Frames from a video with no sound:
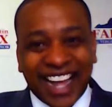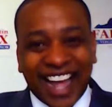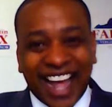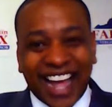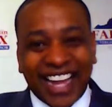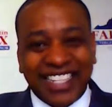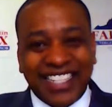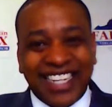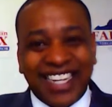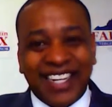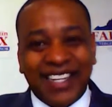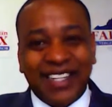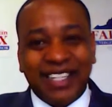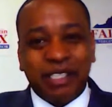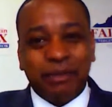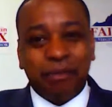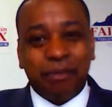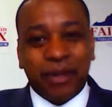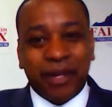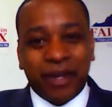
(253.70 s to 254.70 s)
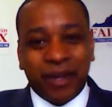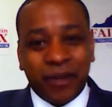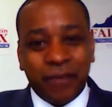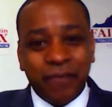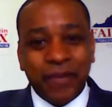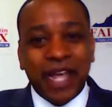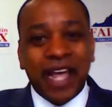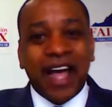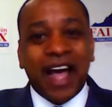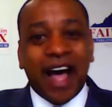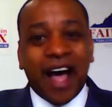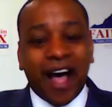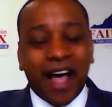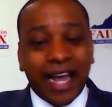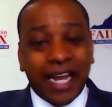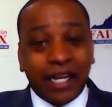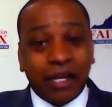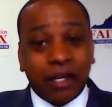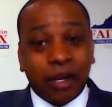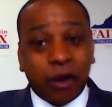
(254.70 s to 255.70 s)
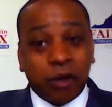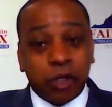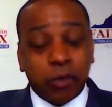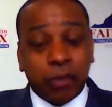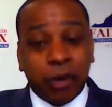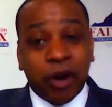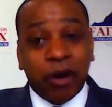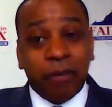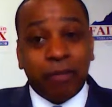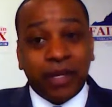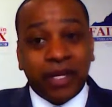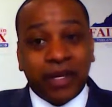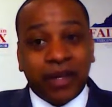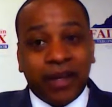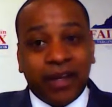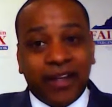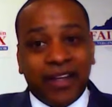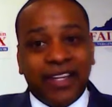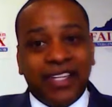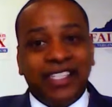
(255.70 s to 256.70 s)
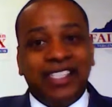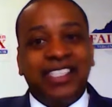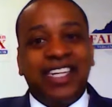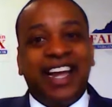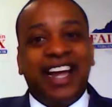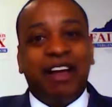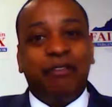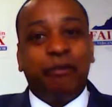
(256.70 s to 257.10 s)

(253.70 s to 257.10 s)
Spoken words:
idea in this bill, in large part because